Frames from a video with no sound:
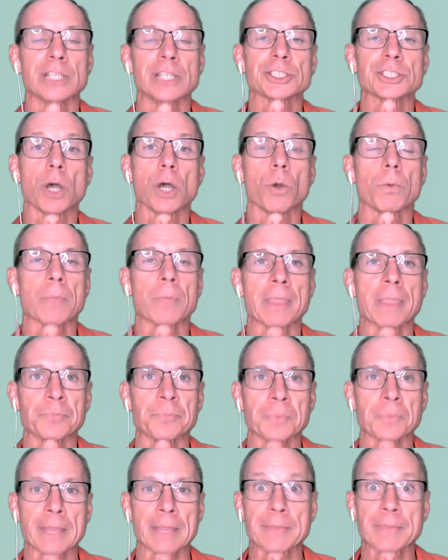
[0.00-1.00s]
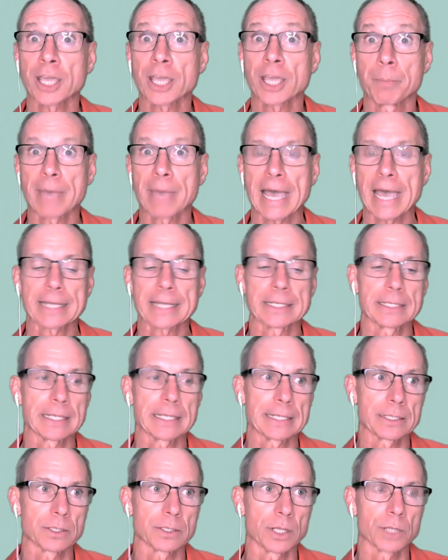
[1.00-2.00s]
So they come back and
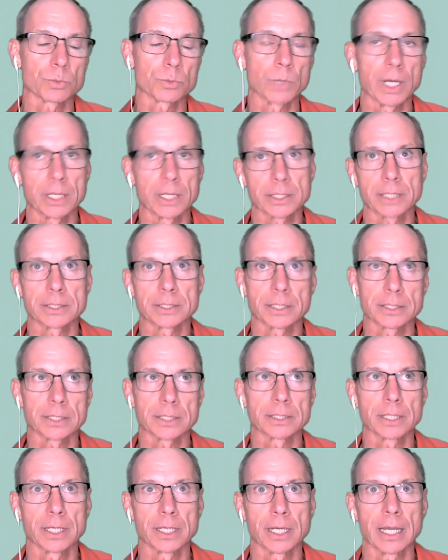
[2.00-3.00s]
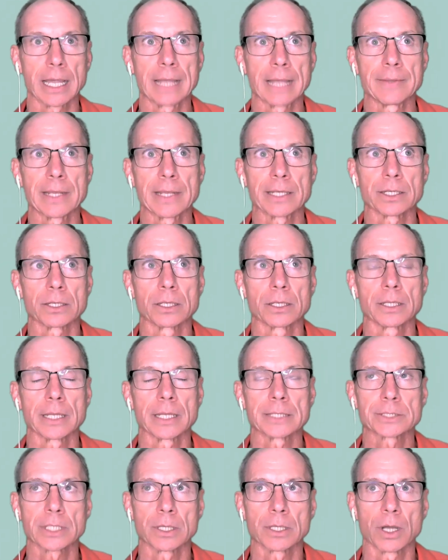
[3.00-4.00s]
they go, well, da, da, da, da, and they,
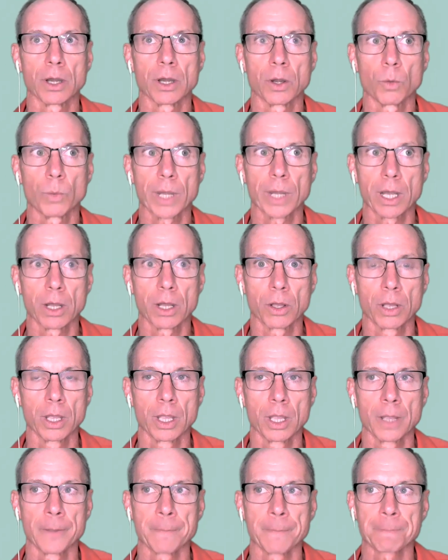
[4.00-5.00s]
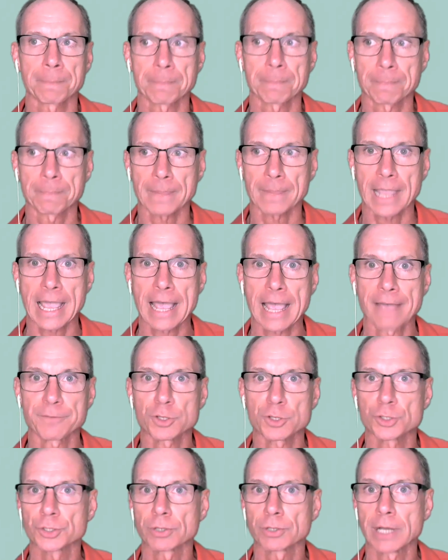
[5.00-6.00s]
they said, oh, well, hmm, have
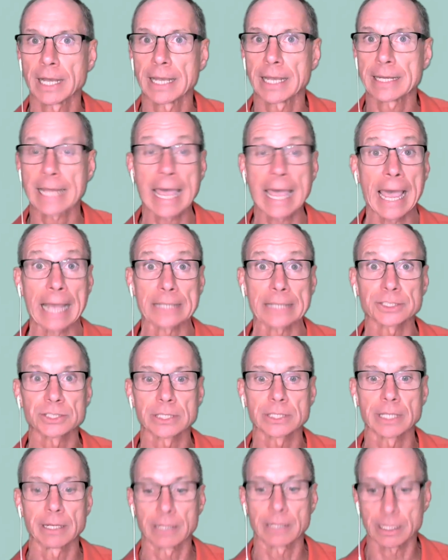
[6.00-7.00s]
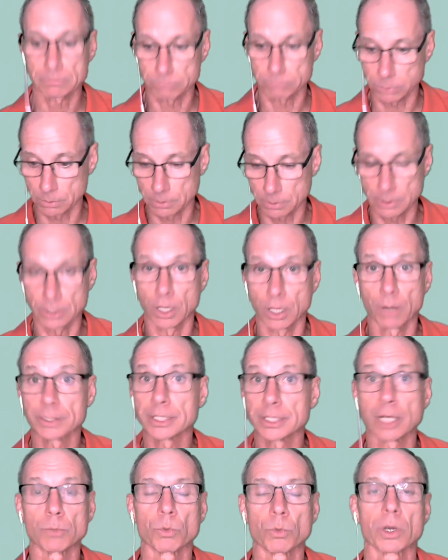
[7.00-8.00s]
you tried X? And I'm like, no, it
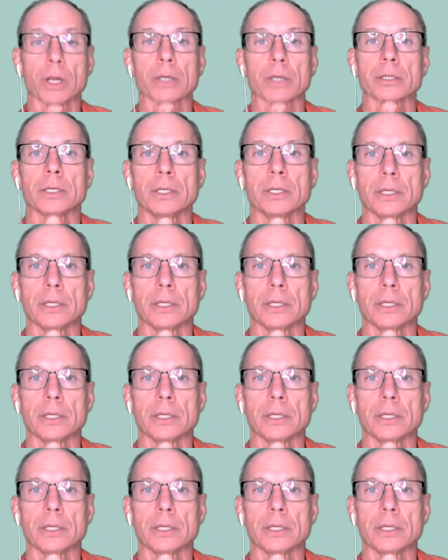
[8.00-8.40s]
doesn't work.